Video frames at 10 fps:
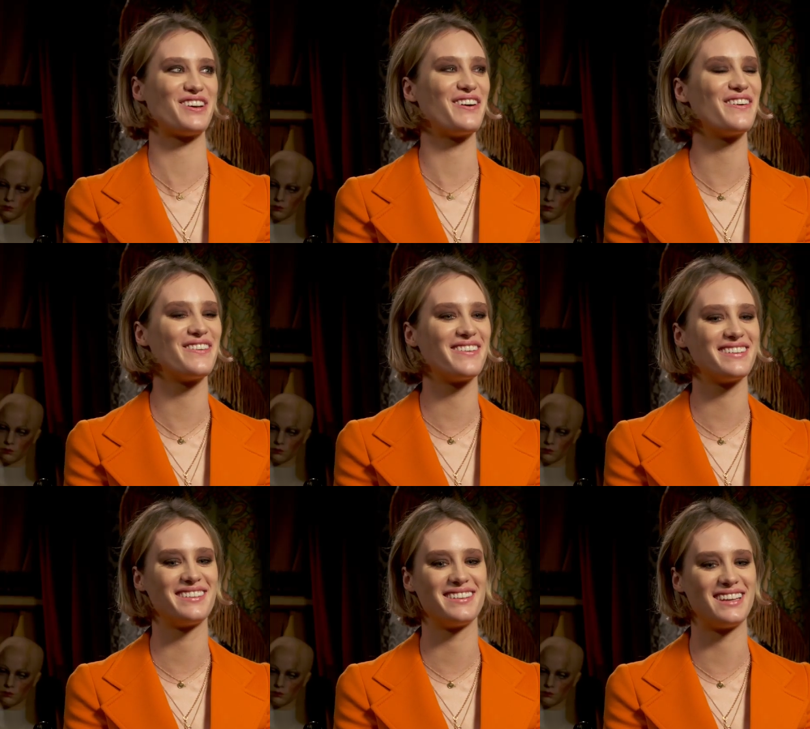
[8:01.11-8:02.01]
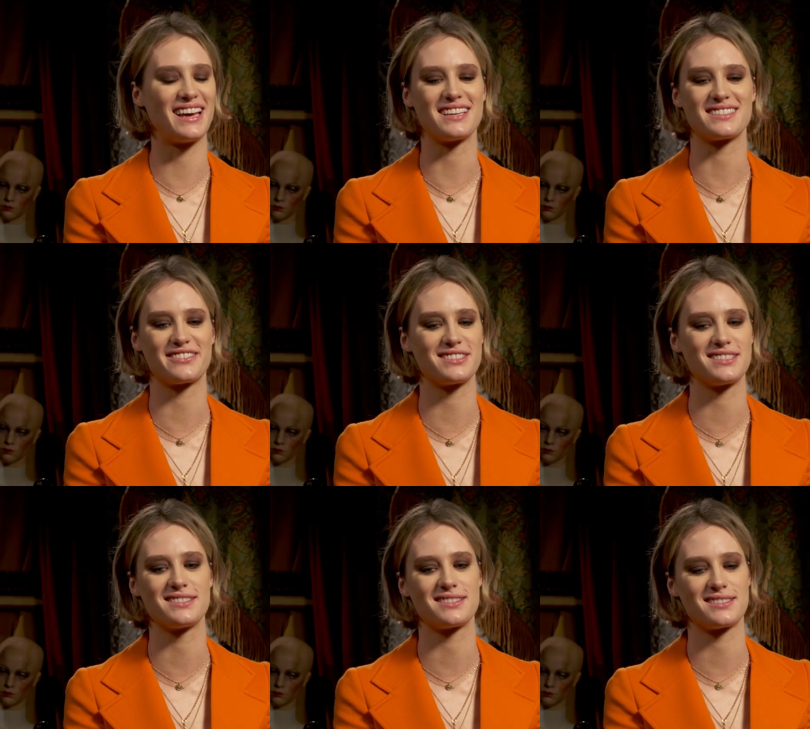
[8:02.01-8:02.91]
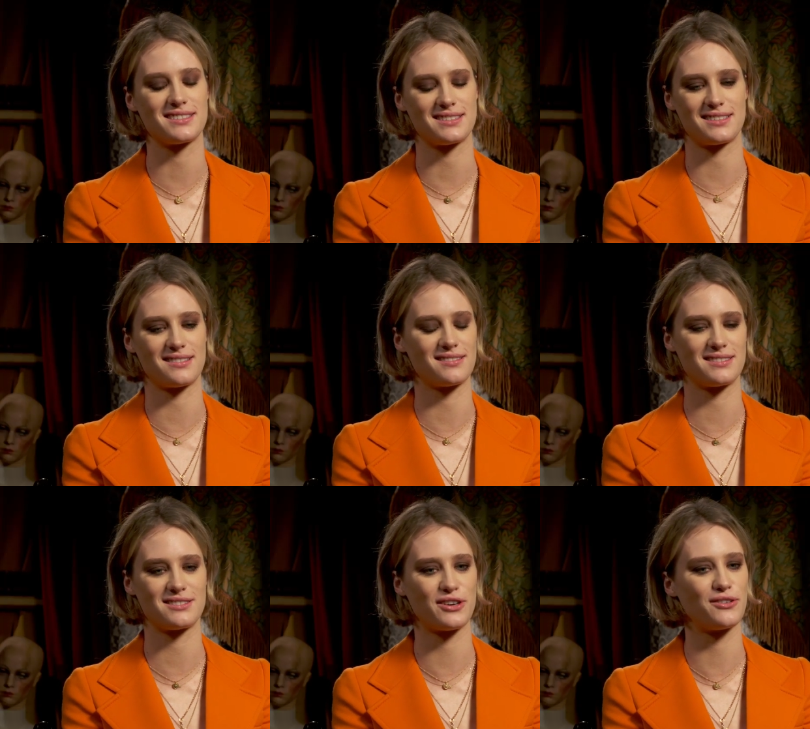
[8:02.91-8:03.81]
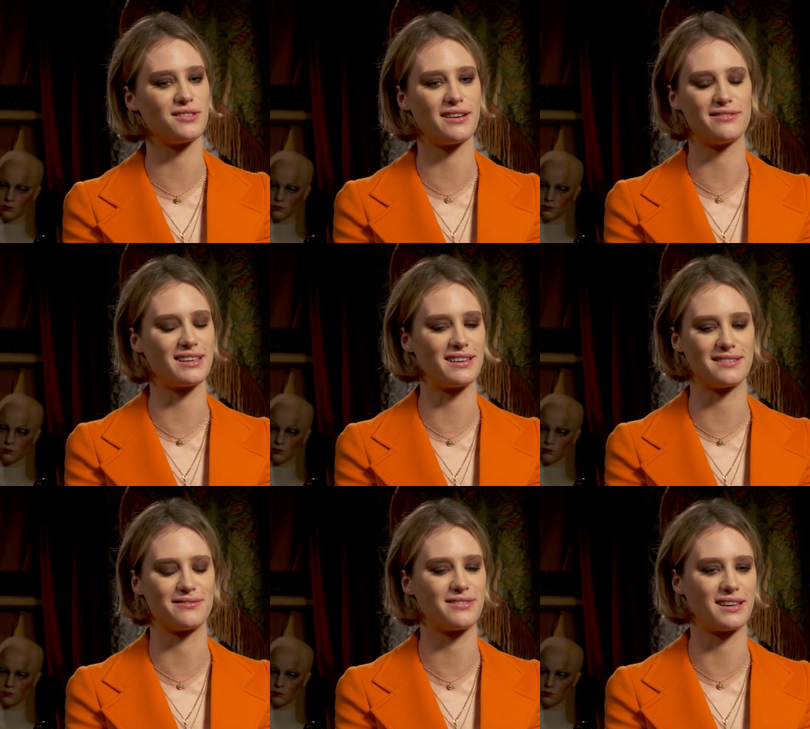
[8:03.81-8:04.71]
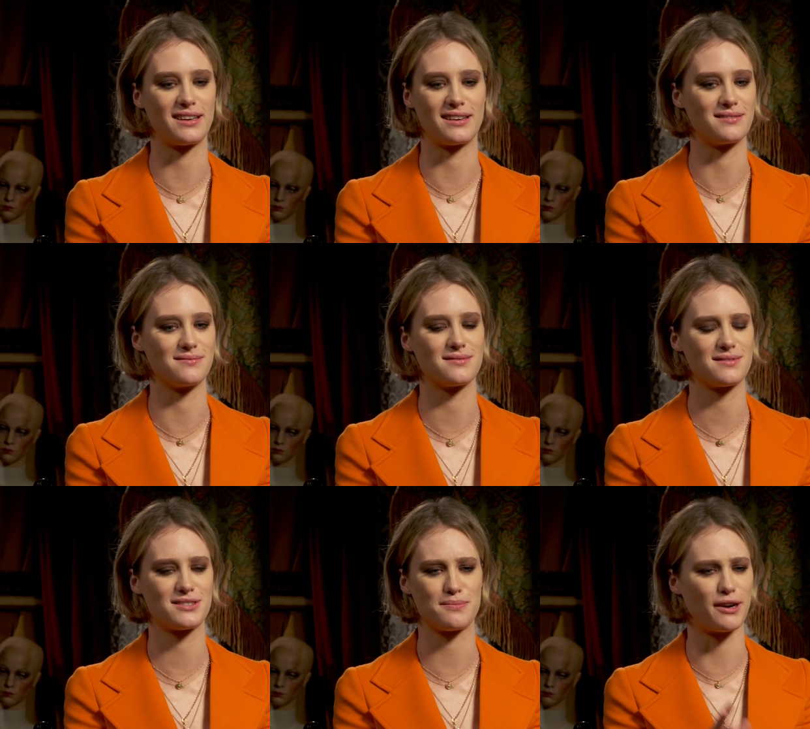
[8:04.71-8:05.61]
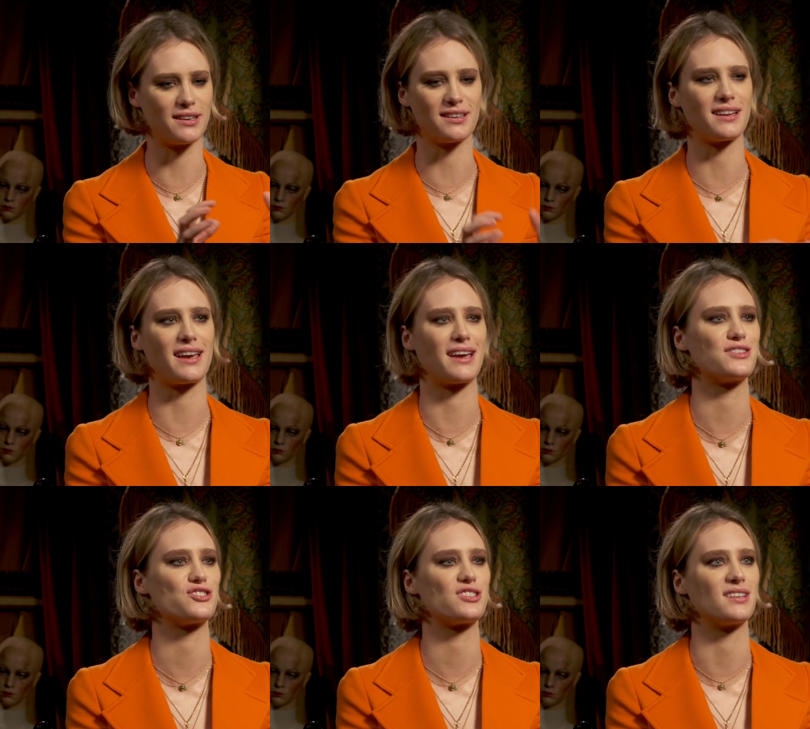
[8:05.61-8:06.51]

Speaker 1: so nice. Kristen's just so lovely and funny and smart and engaged.